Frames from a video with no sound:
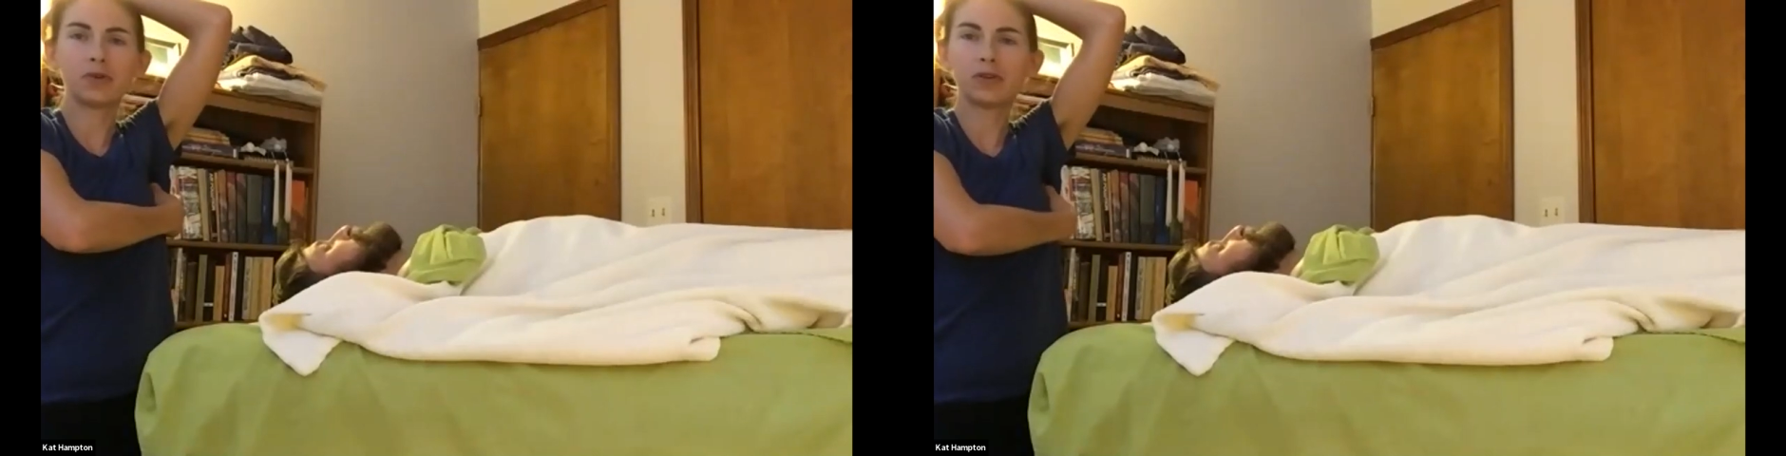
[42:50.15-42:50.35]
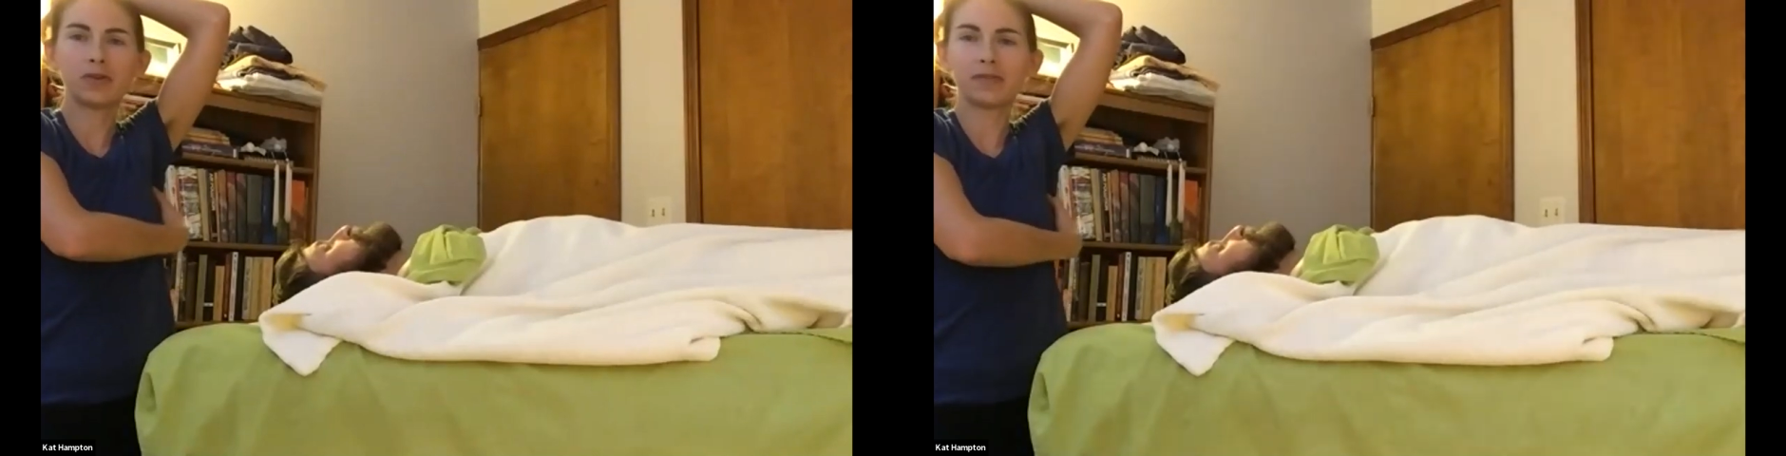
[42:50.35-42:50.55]

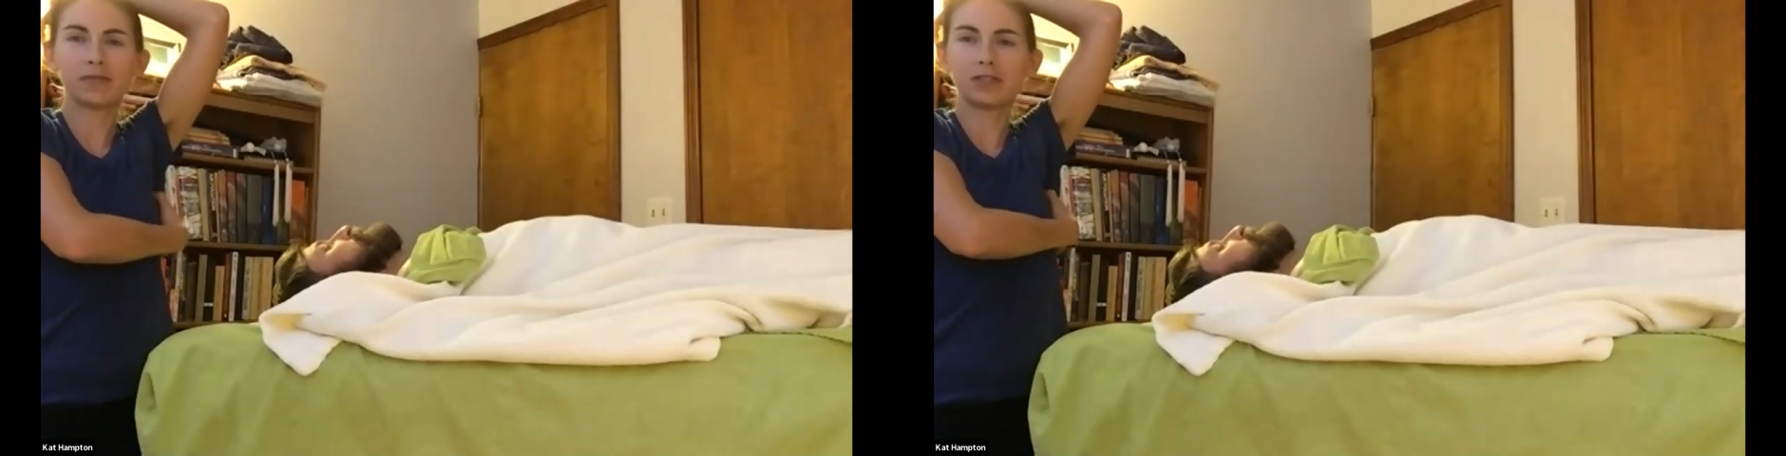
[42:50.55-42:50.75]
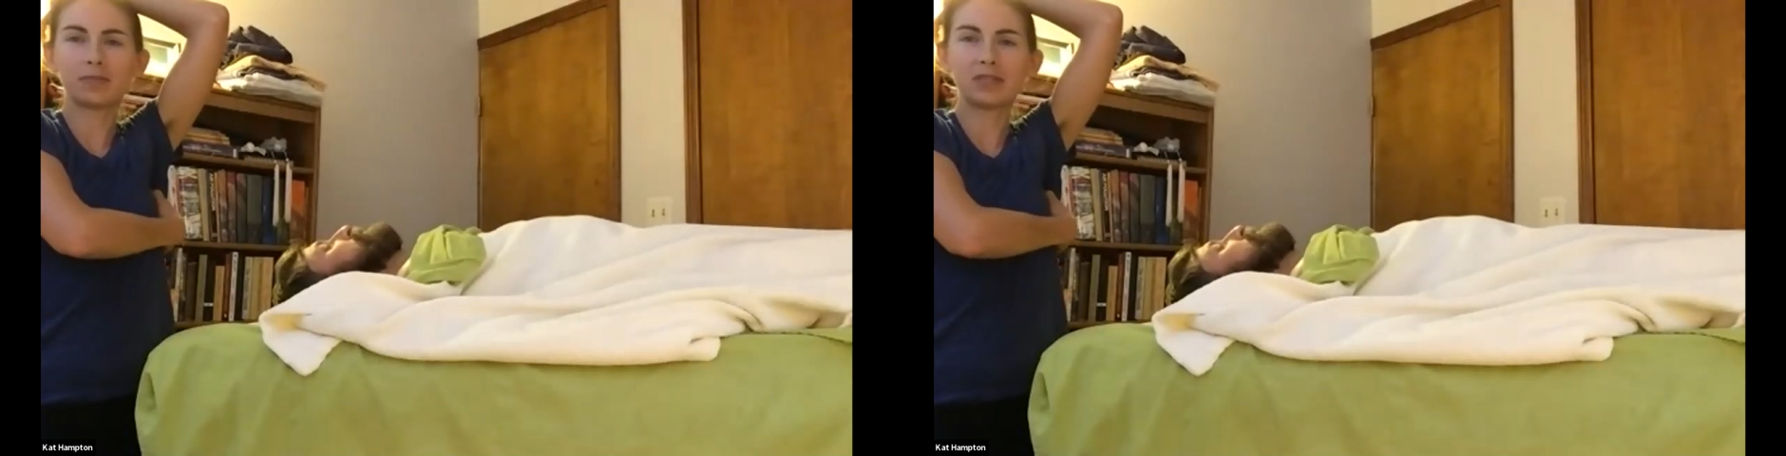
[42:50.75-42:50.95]
going for a
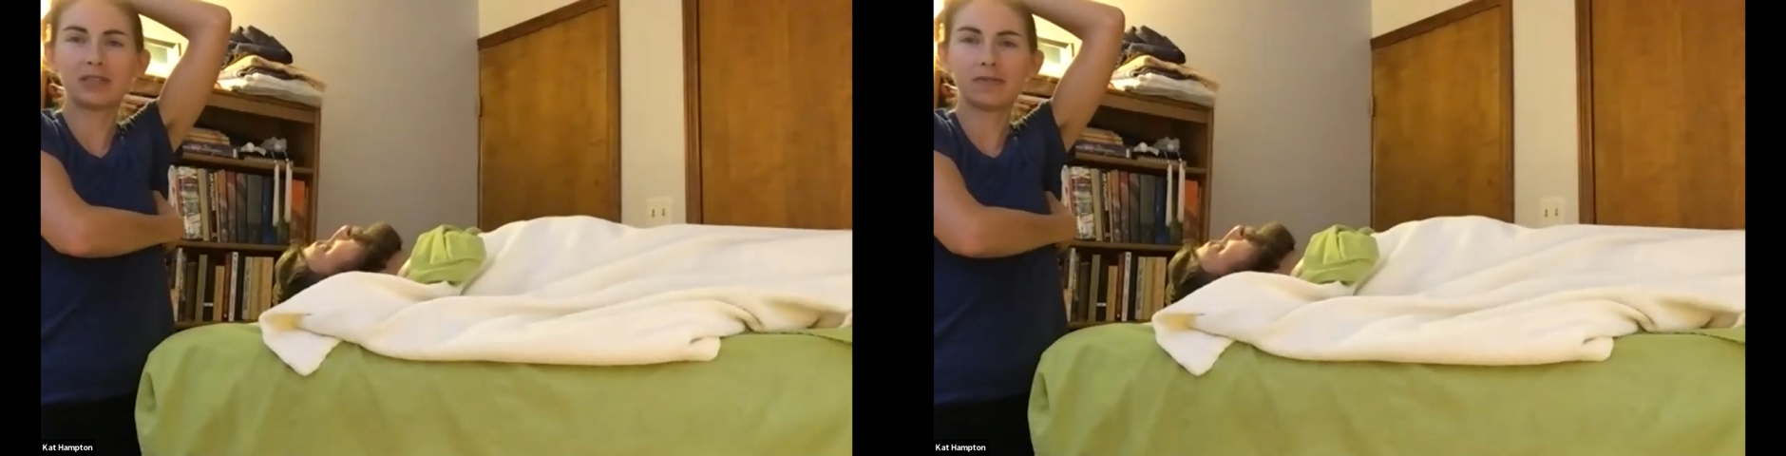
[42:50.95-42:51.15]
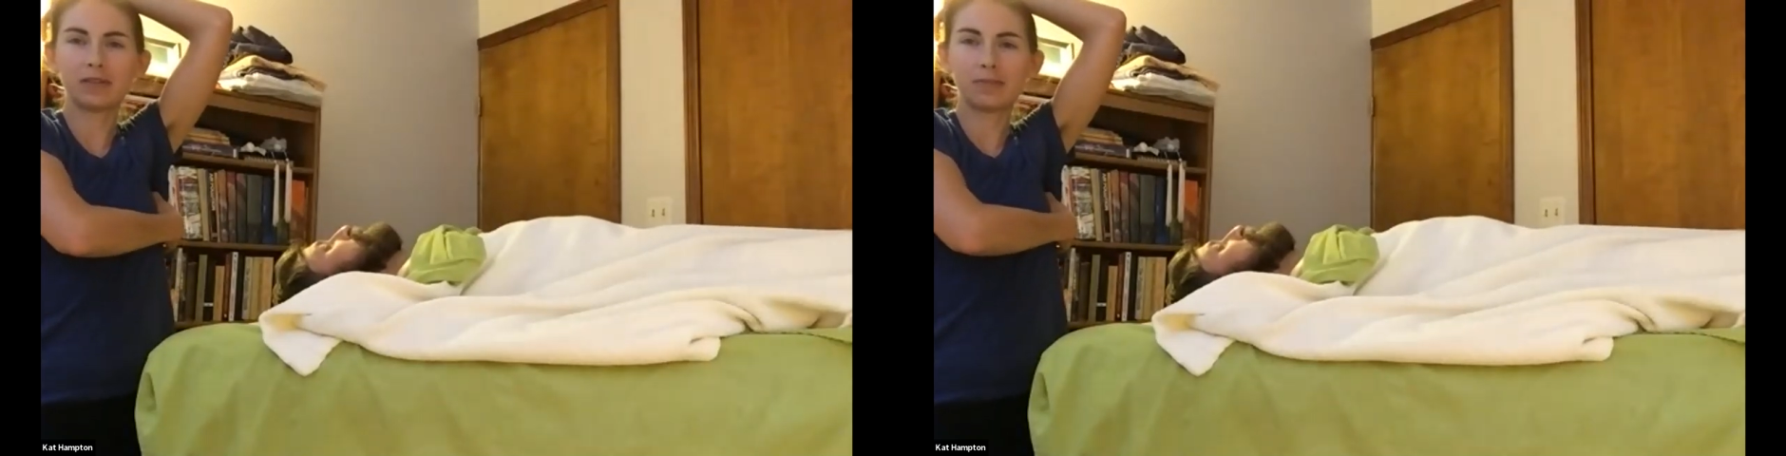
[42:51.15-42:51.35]

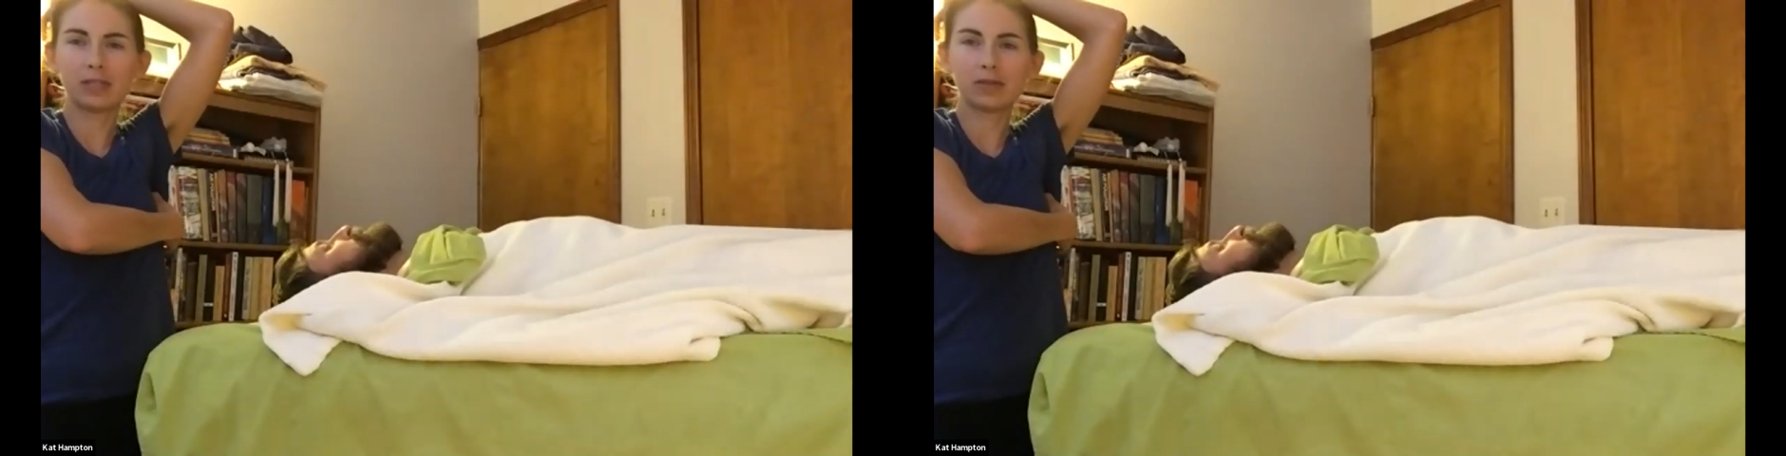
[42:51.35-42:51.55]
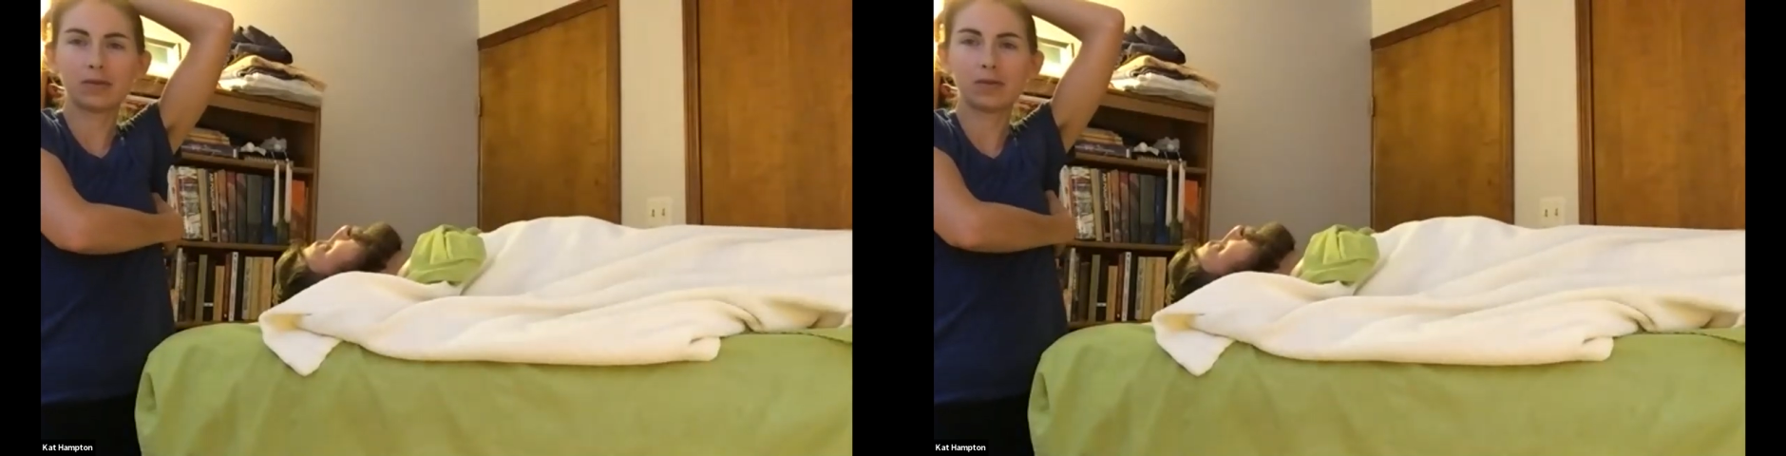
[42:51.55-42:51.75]
specific
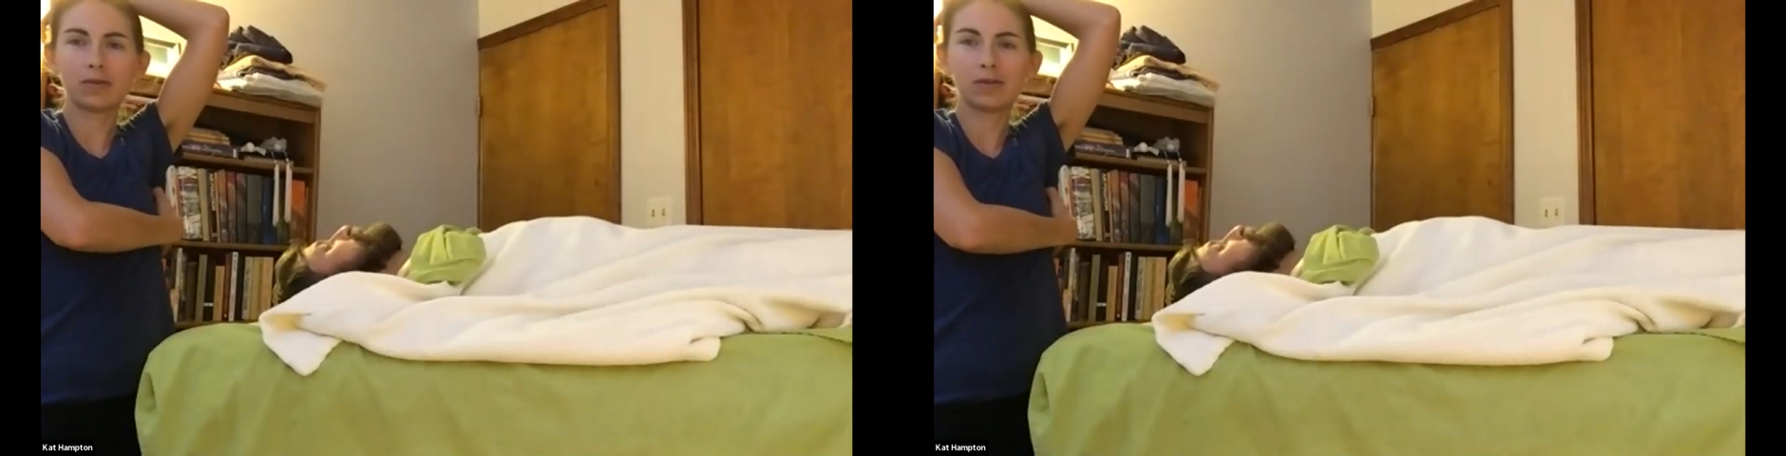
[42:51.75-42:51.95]
muscle?